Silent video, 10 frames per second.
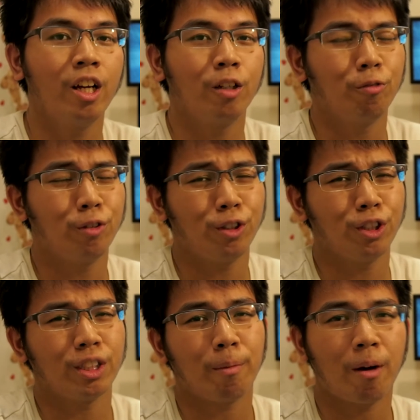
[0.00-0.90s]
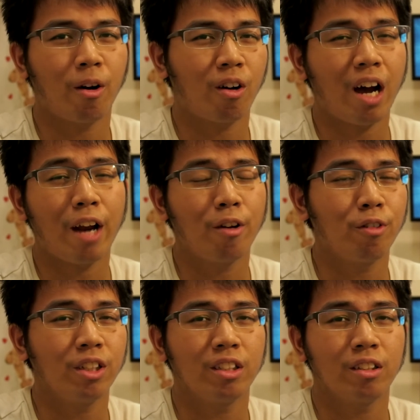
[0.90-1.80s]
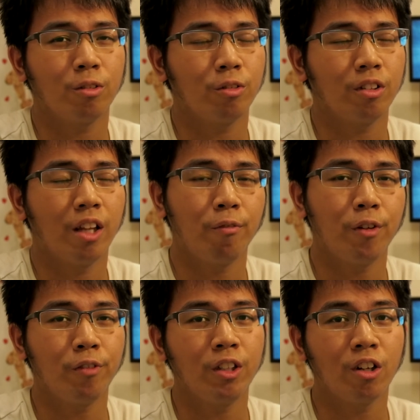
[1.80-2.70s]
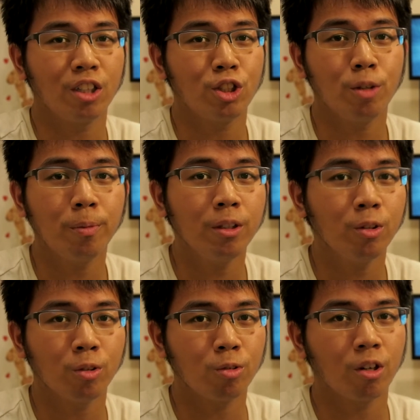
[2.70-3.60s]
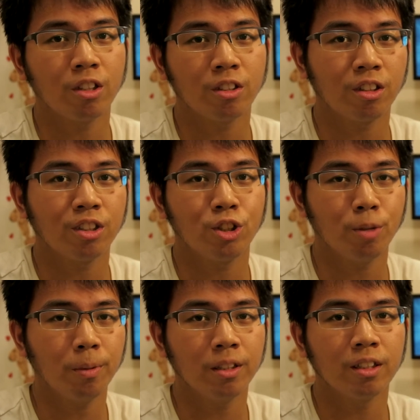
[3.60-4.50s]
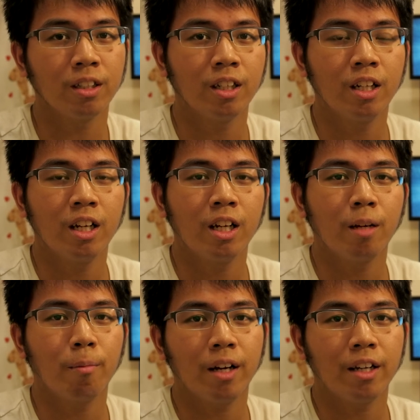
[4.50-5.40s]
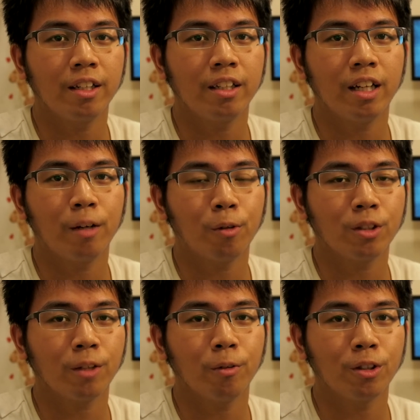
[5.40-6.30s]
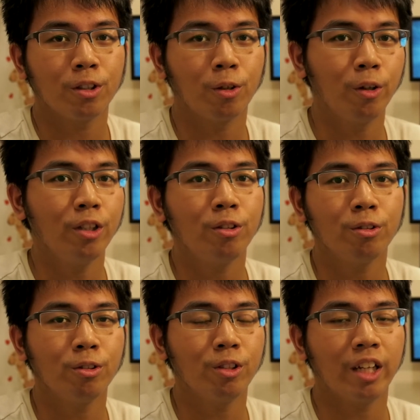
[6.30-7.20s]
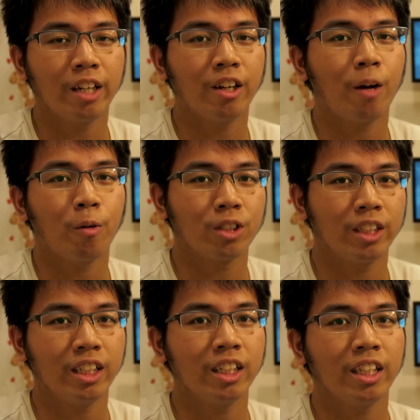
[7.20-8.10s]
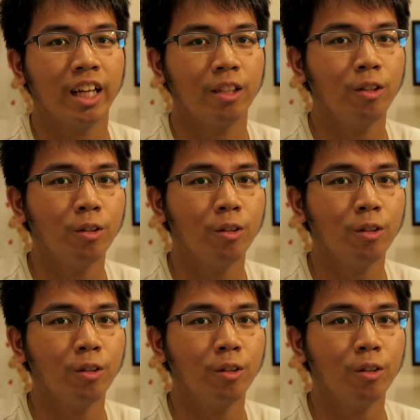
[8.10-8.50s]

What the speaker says: which is about $150 cheaper to $200 cheaper. But as I was going through, and I was thinking that